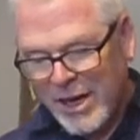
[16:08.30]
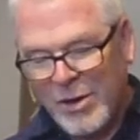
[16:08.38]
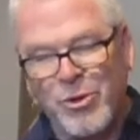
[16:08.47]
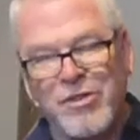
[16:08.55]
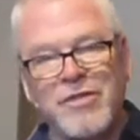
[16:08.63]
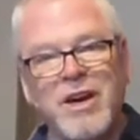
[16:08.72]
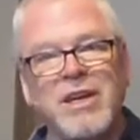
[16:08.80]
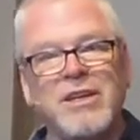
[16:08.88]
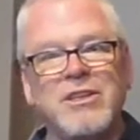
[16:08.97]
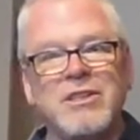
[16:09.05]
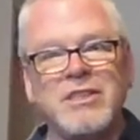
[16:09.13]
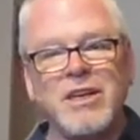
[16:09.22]
and we find
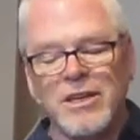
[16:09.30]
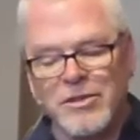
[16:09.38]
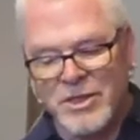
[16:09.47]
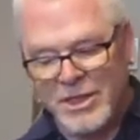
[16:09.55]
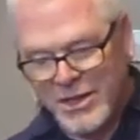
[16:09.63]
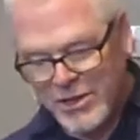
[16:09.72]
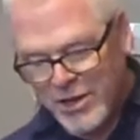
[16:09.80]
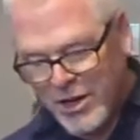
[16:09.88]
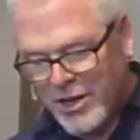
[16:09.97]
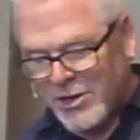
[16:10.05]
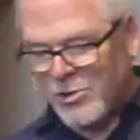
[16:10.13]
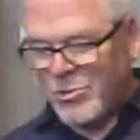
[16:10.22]
ourselves in
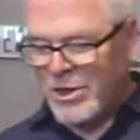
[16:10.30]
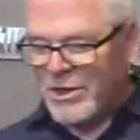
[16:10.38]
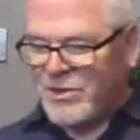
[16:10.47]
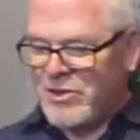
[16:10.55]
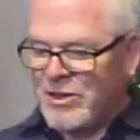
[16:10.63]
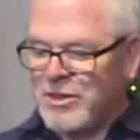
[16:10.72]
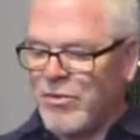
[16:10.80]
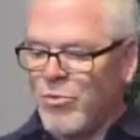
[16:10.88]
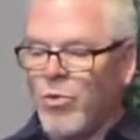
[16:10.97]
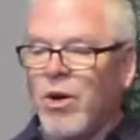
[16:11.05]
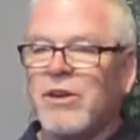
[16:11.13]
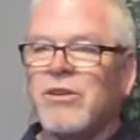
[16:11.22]
touch with a sense
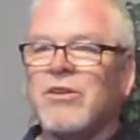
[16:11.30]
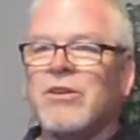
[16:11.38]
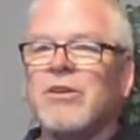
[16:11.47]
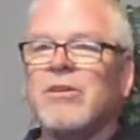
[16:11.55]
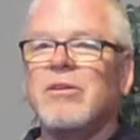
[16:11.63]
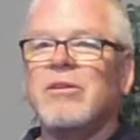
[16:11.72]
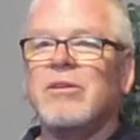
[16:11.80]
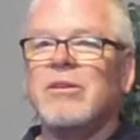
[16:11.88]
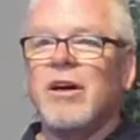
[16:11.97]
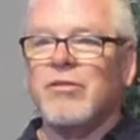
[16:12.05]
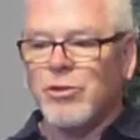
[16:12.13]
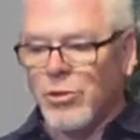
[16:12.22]
of wonder,
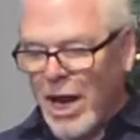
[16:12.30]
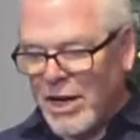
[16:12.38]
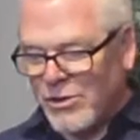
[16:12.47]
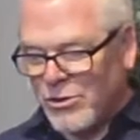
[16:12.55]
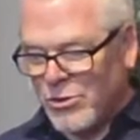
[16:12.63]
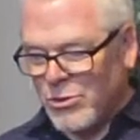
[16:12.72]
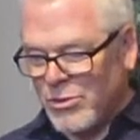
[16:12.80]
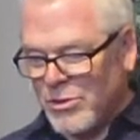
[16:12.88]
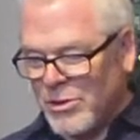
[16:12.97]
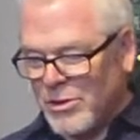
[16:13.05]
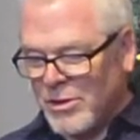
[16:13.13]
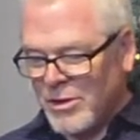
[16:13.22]
of
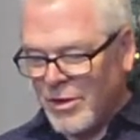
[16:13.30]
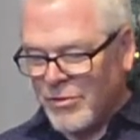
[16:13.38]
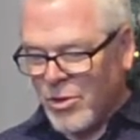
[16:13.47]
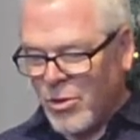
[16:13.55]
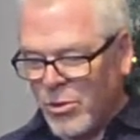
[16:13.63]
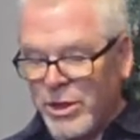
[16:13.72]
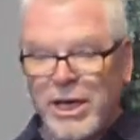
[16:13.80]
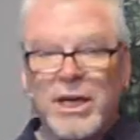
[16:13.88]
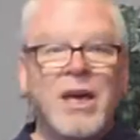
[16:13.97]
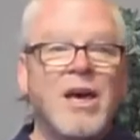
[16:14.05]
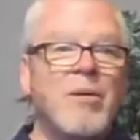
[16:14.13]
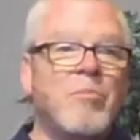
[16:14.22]
gratitude, of the holy.
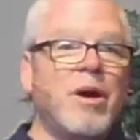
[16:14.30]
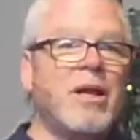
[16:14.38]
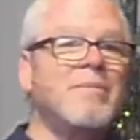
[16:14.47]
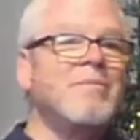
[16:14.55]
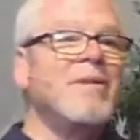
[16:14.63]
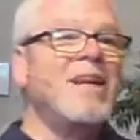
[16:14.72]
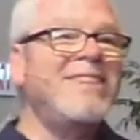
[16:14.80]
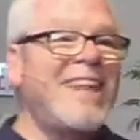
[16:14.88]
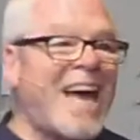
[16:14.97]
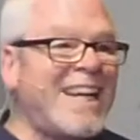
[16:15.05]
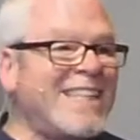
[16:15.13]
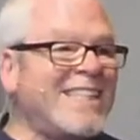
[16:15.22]
But
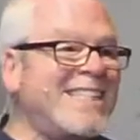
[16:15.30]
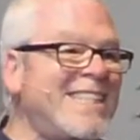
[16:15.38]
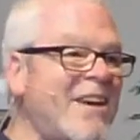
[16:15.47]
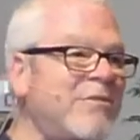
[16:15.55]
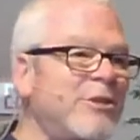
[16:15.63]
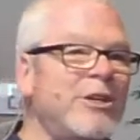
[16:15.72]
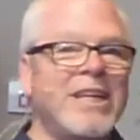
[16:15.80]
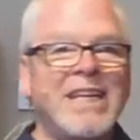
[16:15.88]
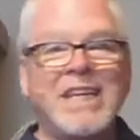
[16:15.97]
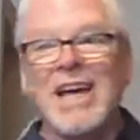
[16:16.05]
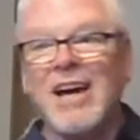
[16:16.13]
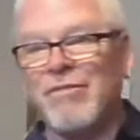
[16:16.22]
that is never
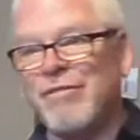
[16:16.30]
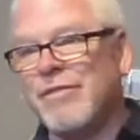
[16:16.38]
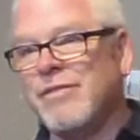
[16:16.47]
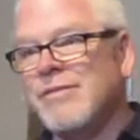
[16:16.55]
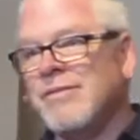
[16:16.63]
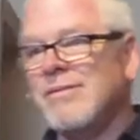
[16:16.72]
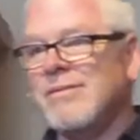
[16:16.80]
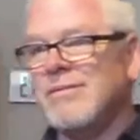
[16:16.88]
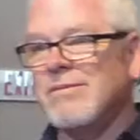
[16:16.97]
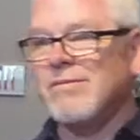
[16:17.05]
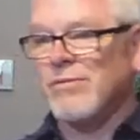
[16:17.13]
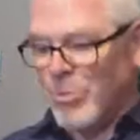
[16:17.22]
enough
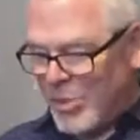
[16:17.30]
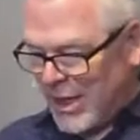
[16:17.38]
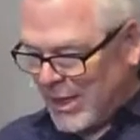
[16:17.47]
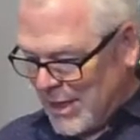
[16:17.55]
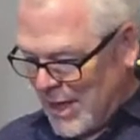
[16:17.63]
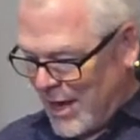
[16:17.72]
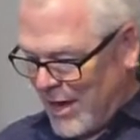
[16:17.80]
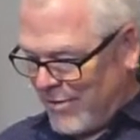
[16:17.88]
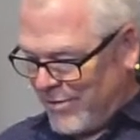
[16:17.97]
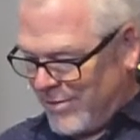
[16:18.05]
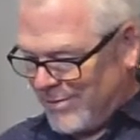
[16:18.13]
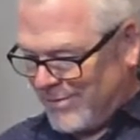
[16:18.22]
for being
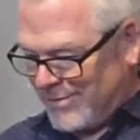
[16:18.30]
alive.